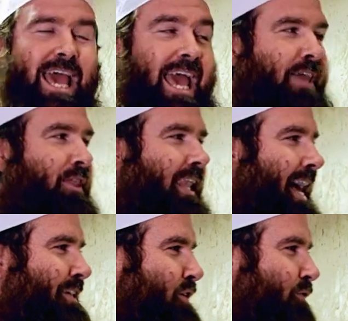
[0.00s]
And the
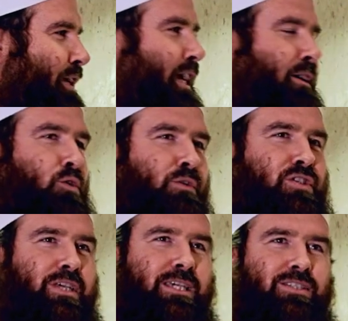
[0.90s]
last of the
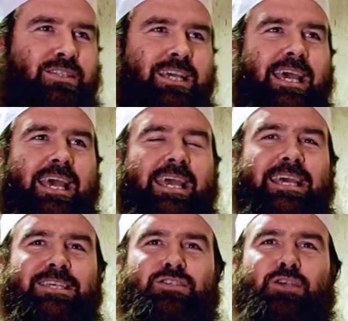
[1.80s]
characteristics
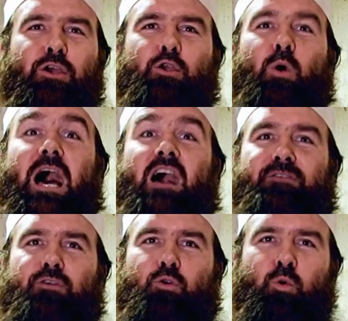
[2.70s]
is
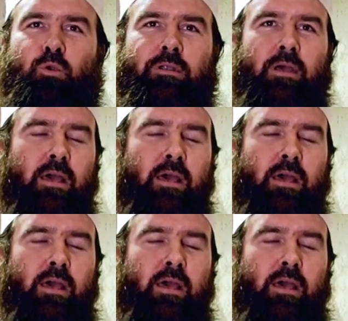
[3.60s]
yuhafidun,